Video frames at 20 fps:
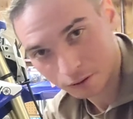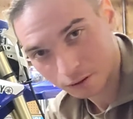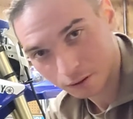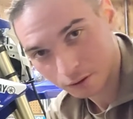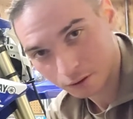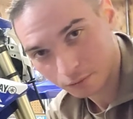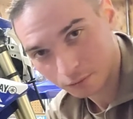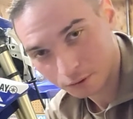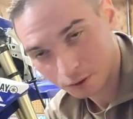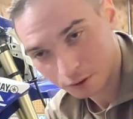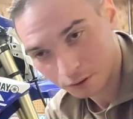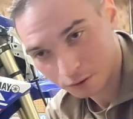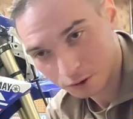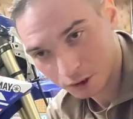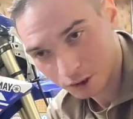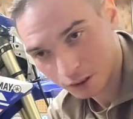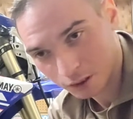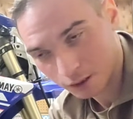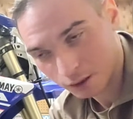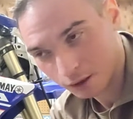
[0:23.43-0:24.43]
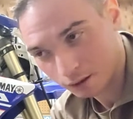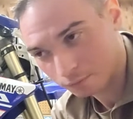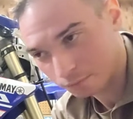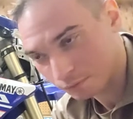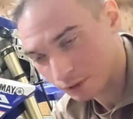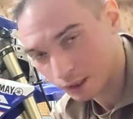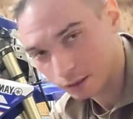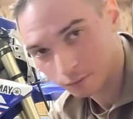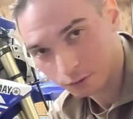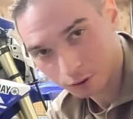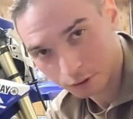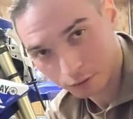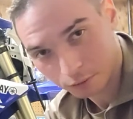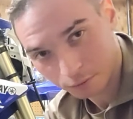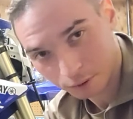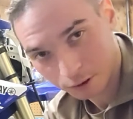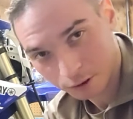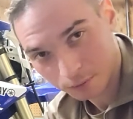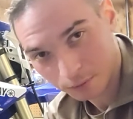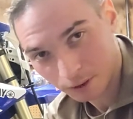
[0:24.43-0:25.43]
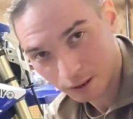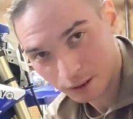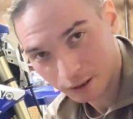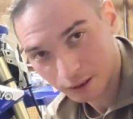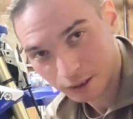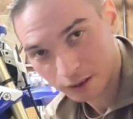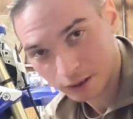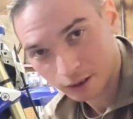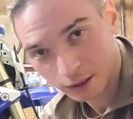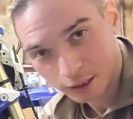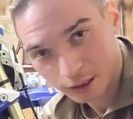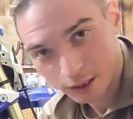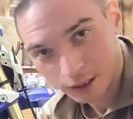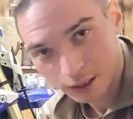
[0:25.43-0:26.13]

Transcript: on the original front sprocket.